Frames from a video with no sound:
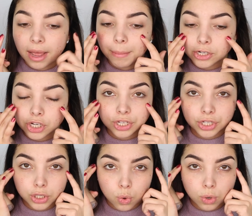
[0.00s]
I'm actually
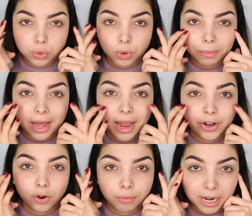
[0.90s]
just going to apply
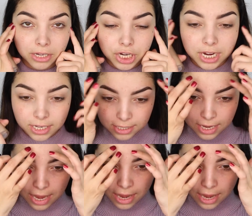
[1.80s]
it on my cheeks,